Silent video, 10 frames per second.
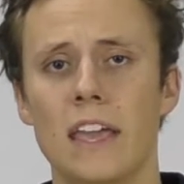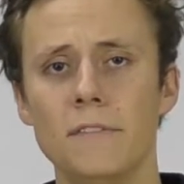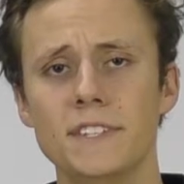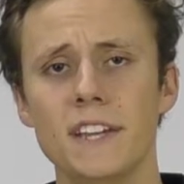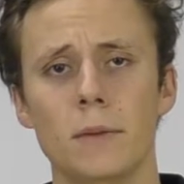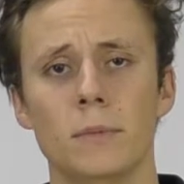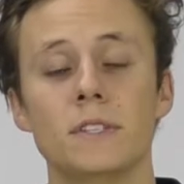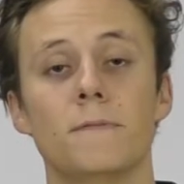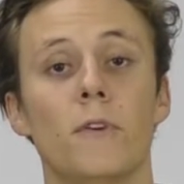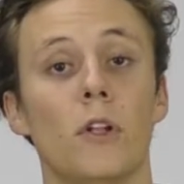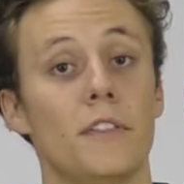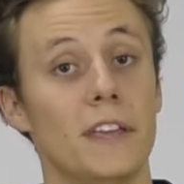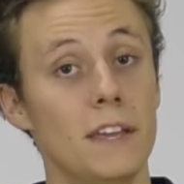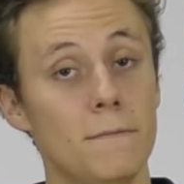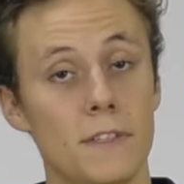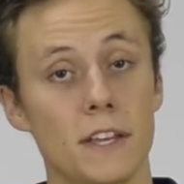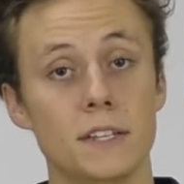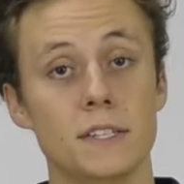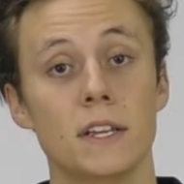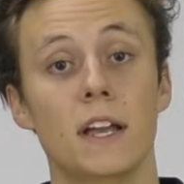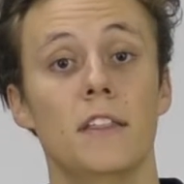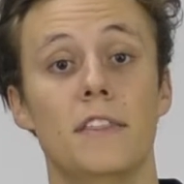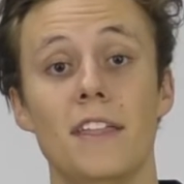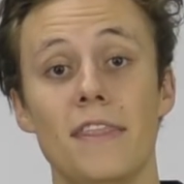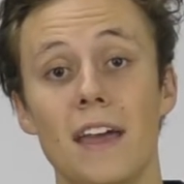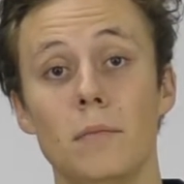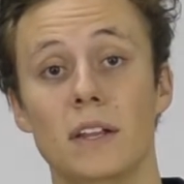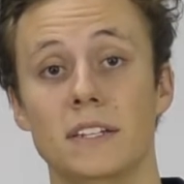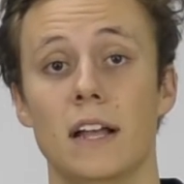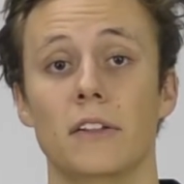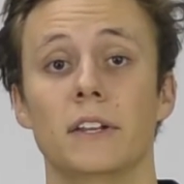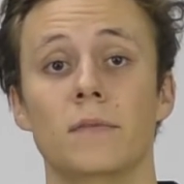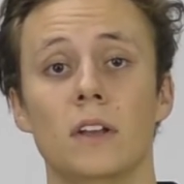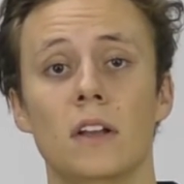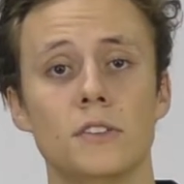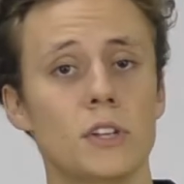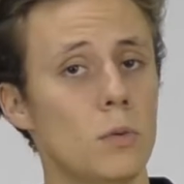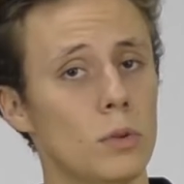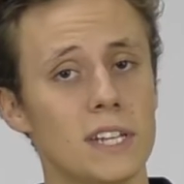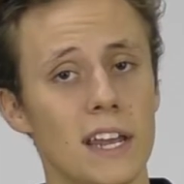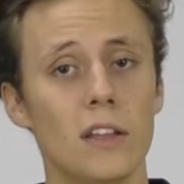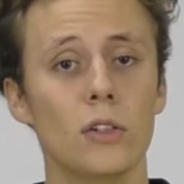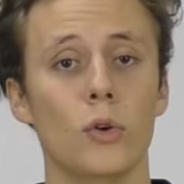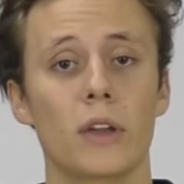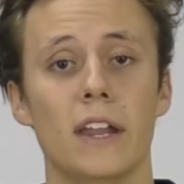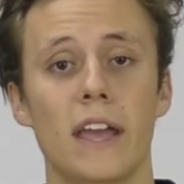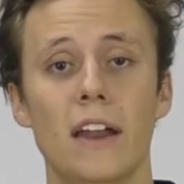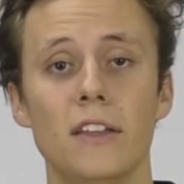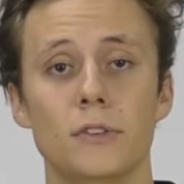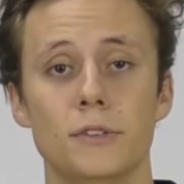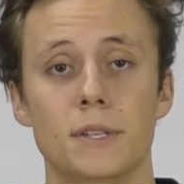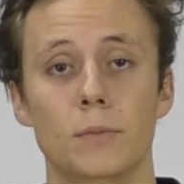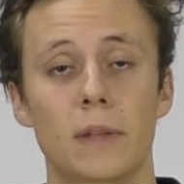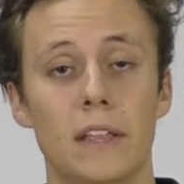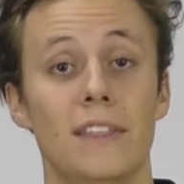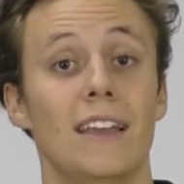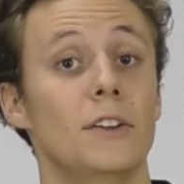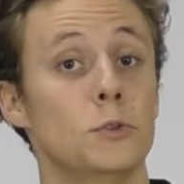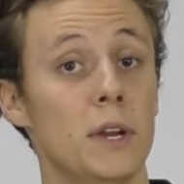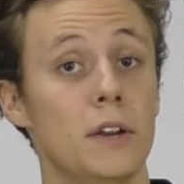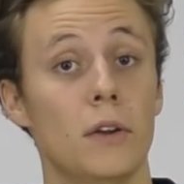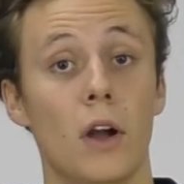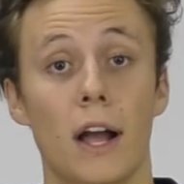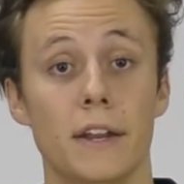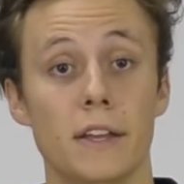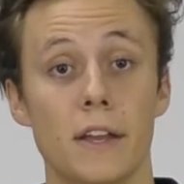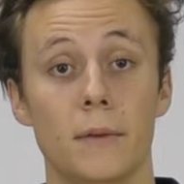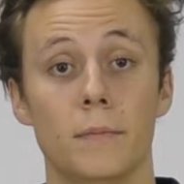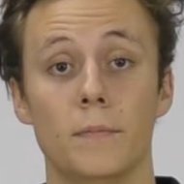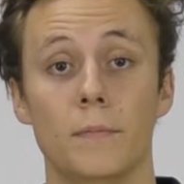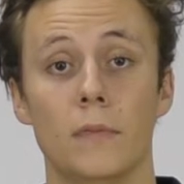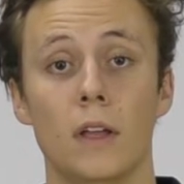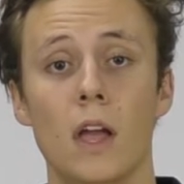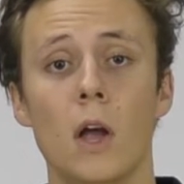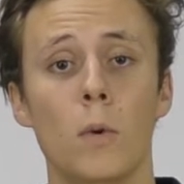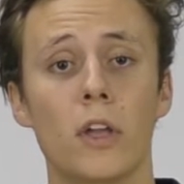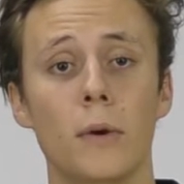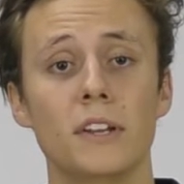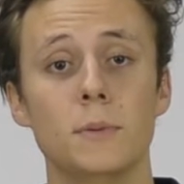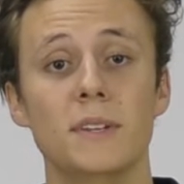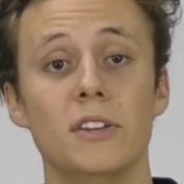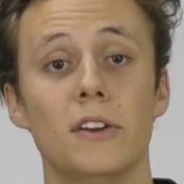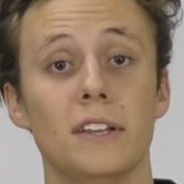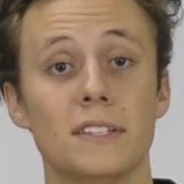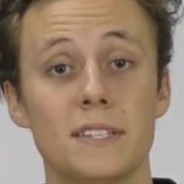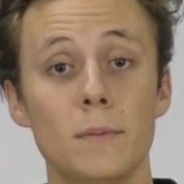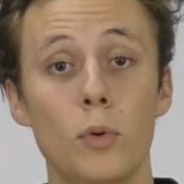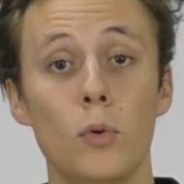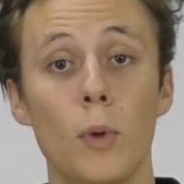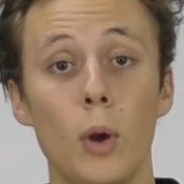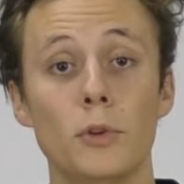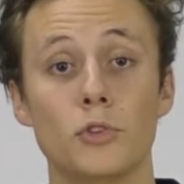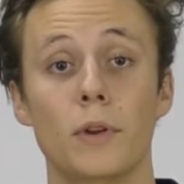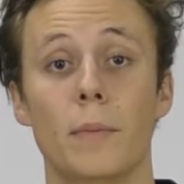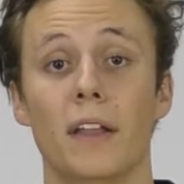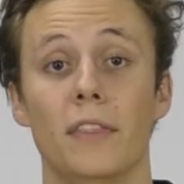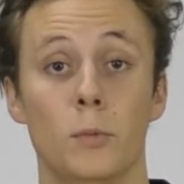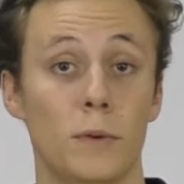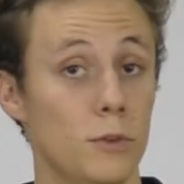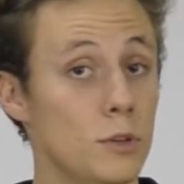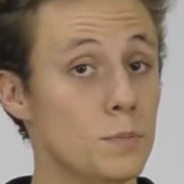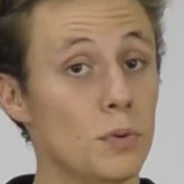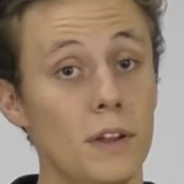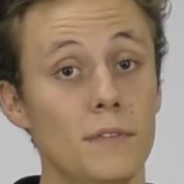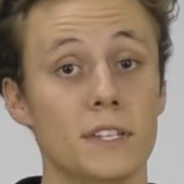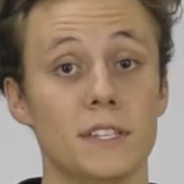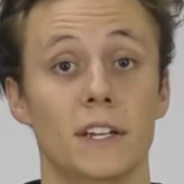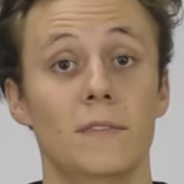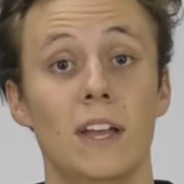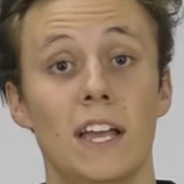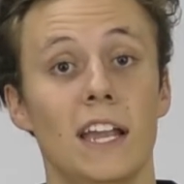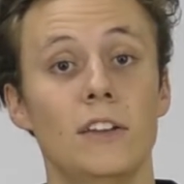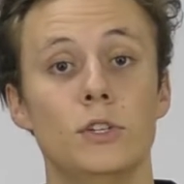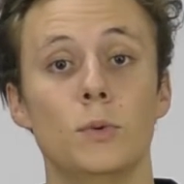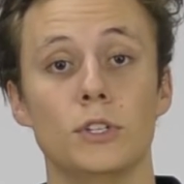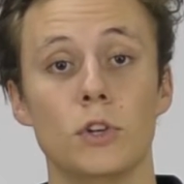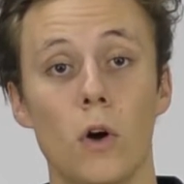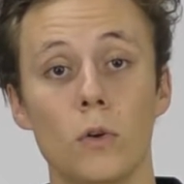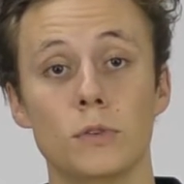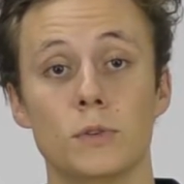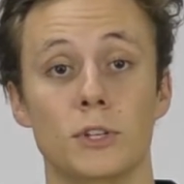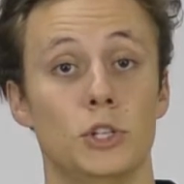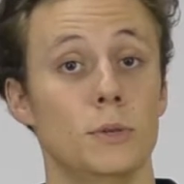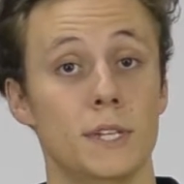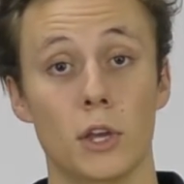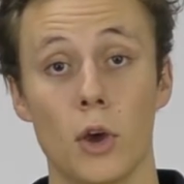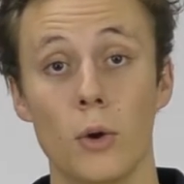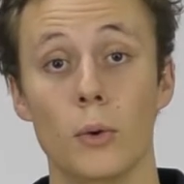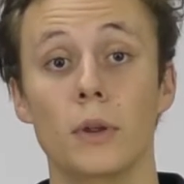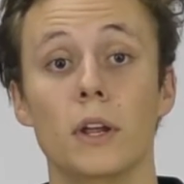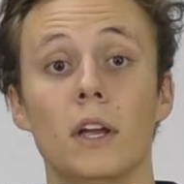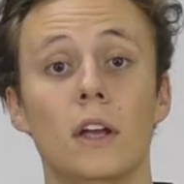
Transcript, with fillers: If statements follow the if this, then that mentality, so we'll take a look at how to use them in the Arduino IDE. We're going to be turning a simple momentary button that we've used previously into a toggle switch using code.